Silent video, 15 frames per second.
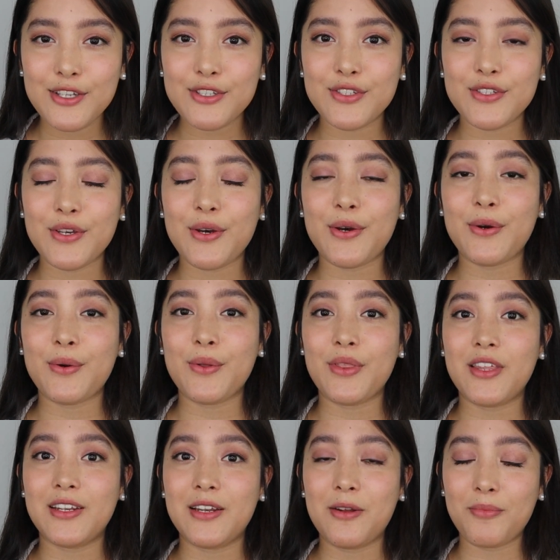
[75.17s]
So
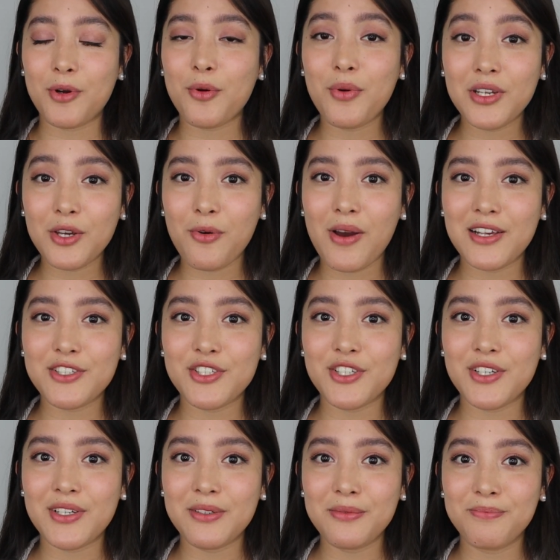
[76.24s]
the number one
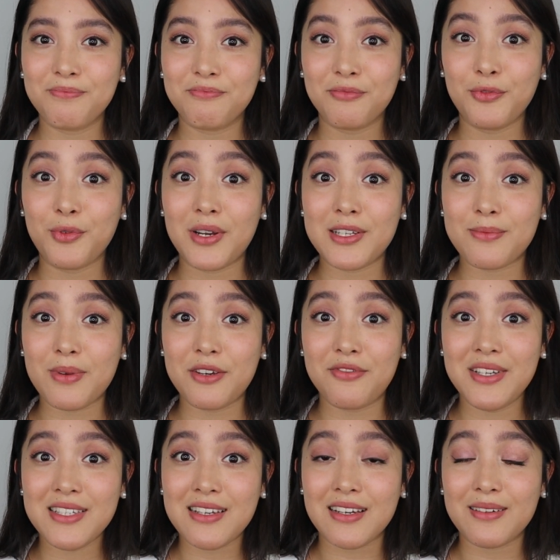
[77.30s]
question, what is my
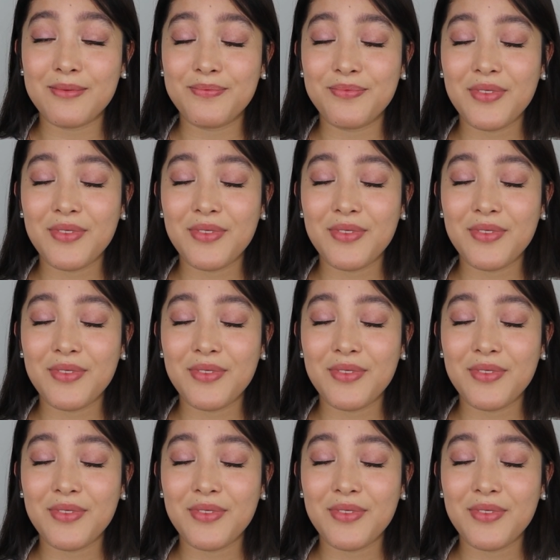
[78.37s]
visa?